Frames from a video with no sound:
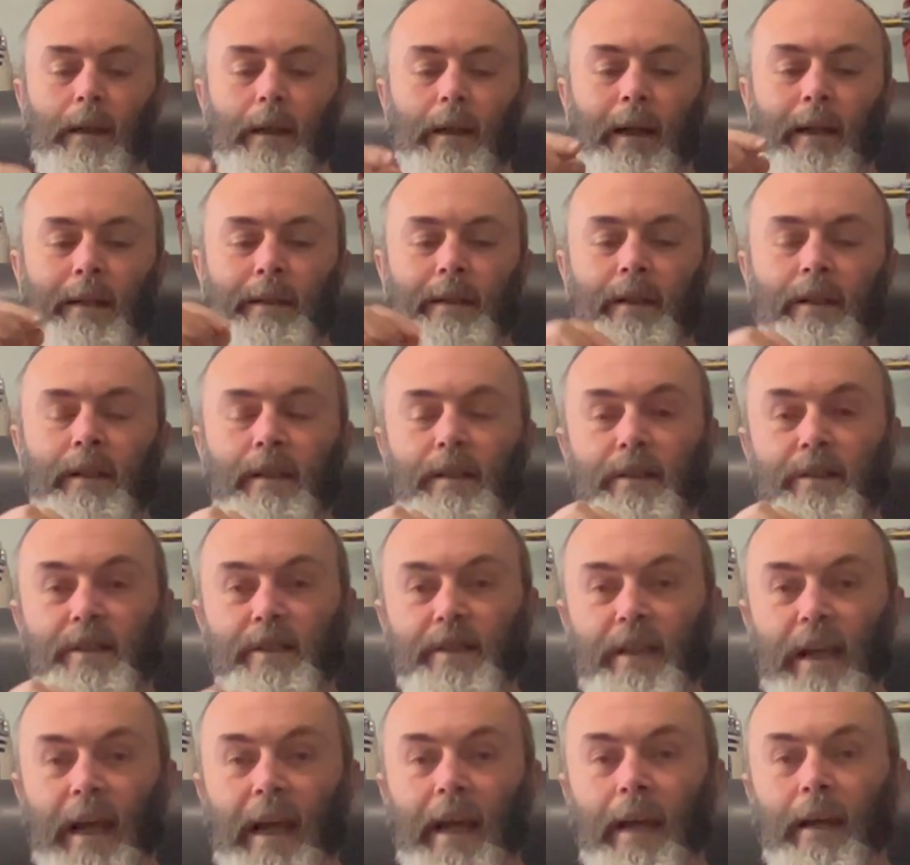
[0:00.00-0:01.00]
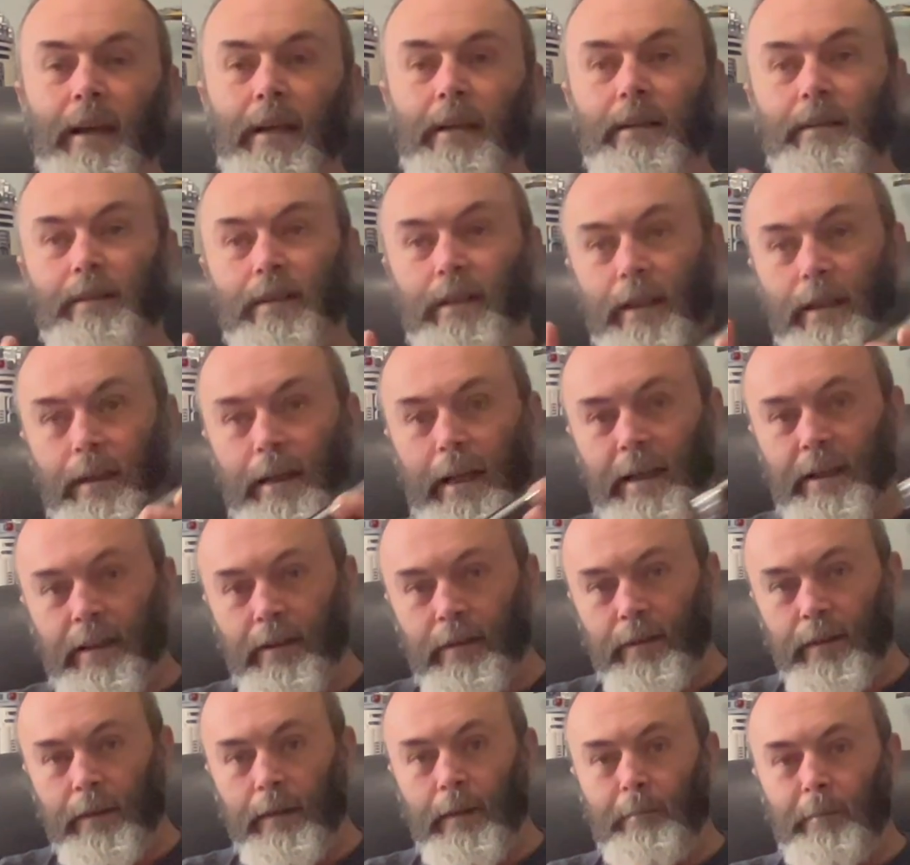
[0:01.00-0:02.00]
and you can set the
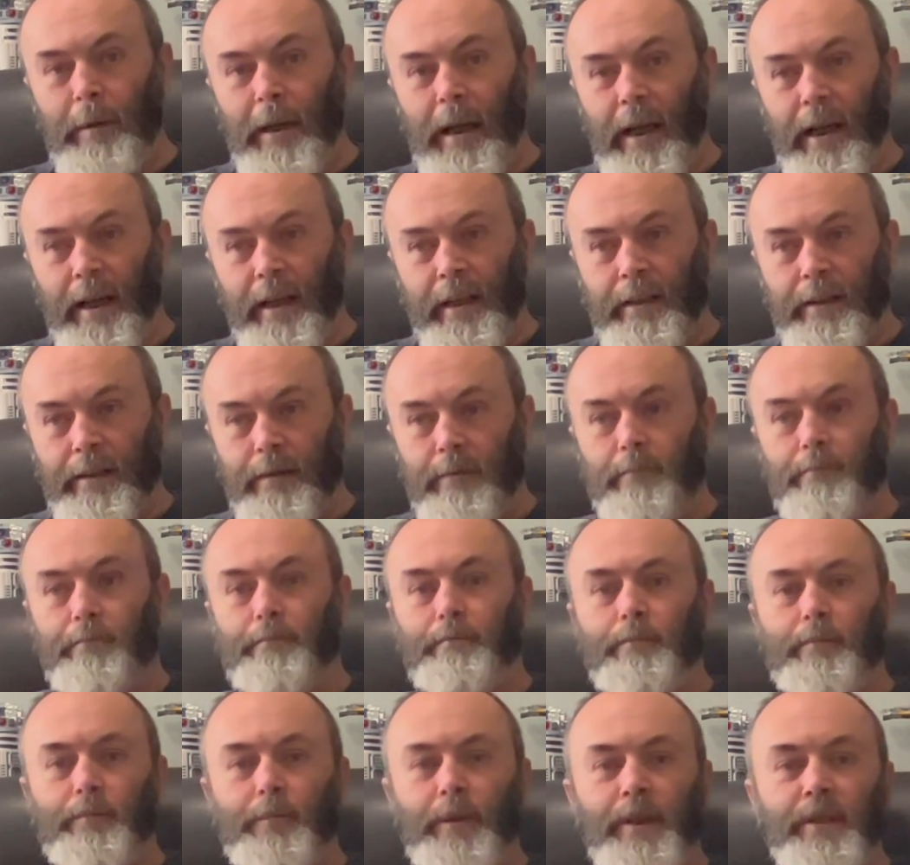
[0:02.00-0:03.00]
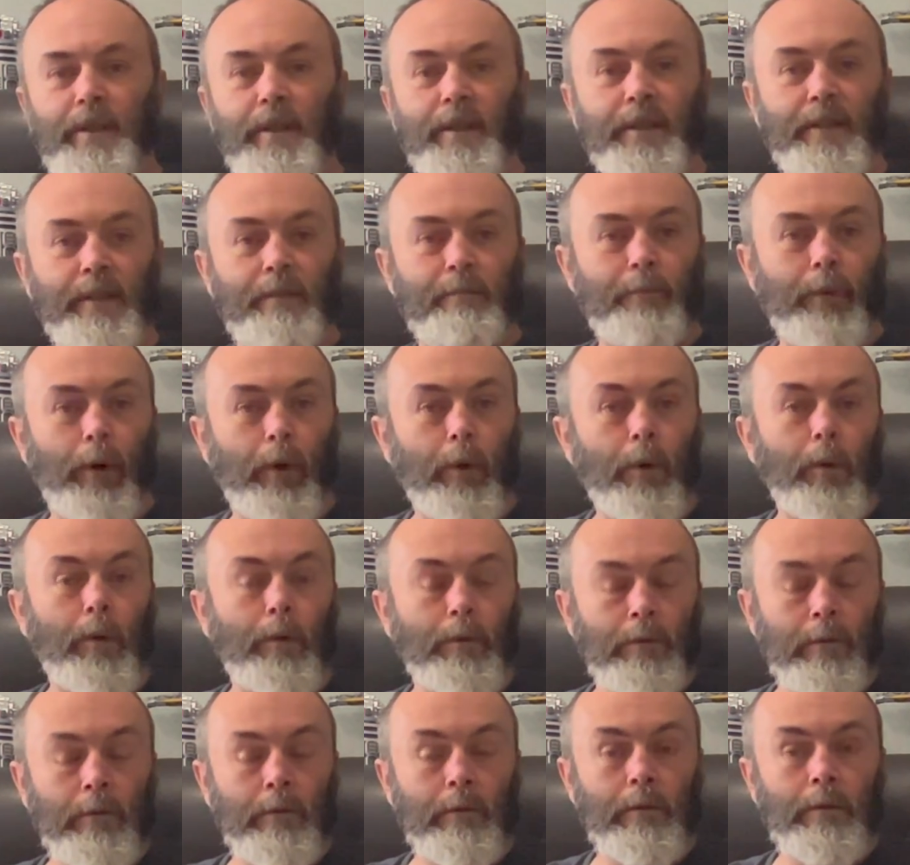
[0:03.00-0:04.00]
length of the blade, which is
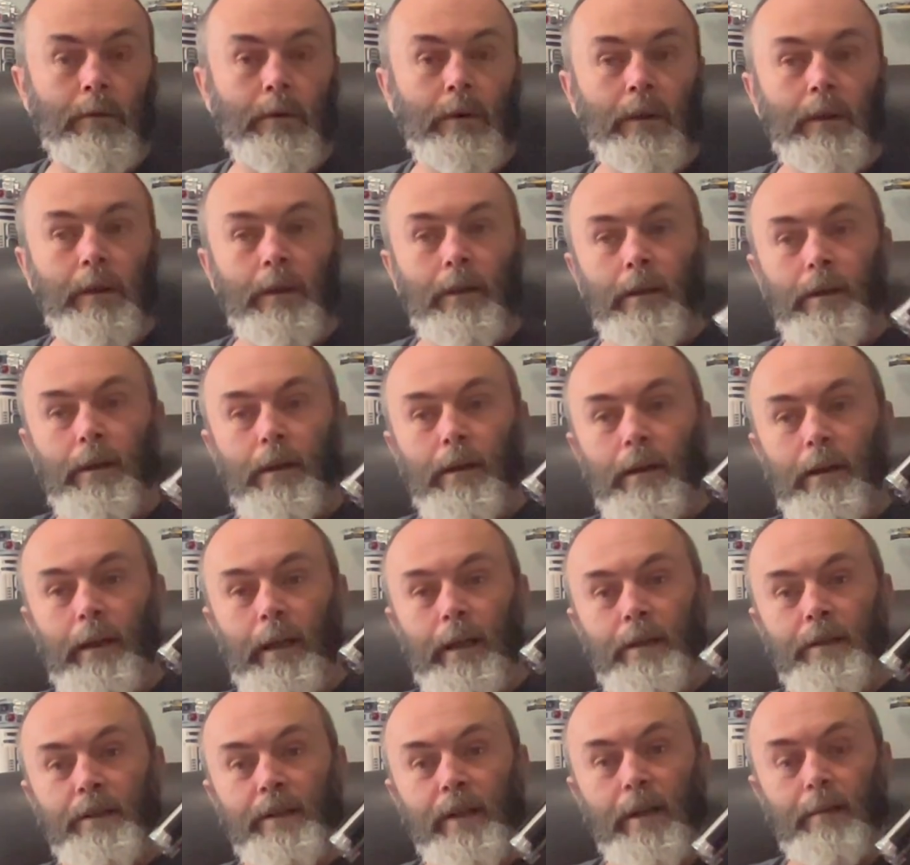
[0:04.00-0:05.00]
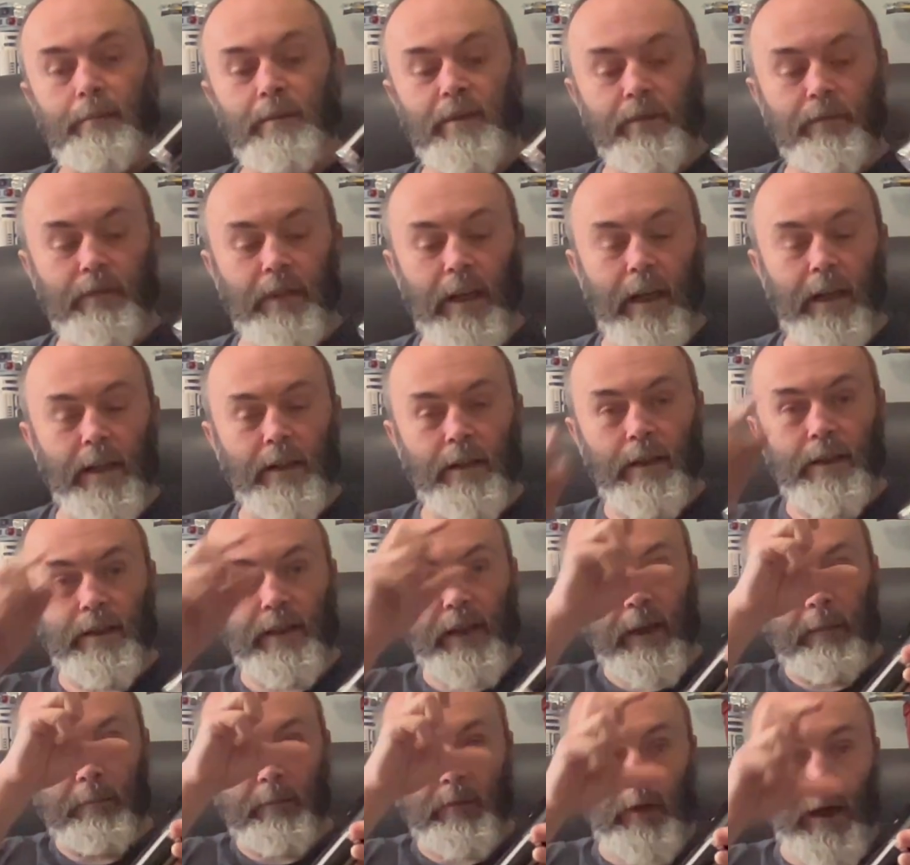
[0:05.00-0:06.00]
important in terms of getting the
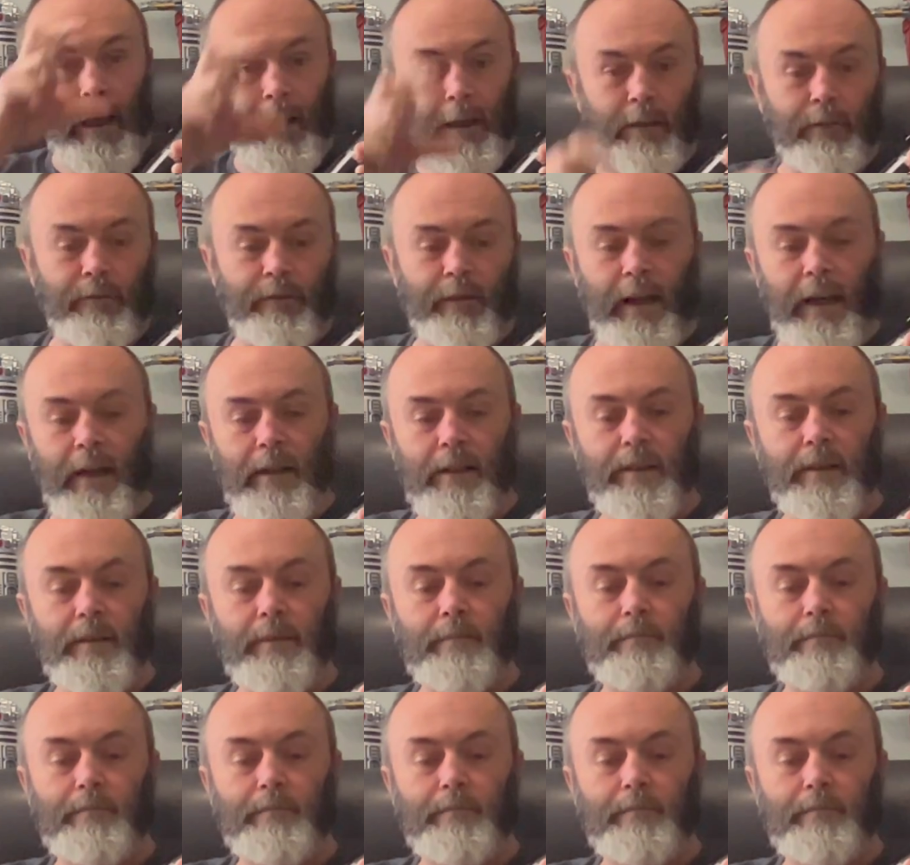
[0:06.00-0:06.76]
tip drag effect.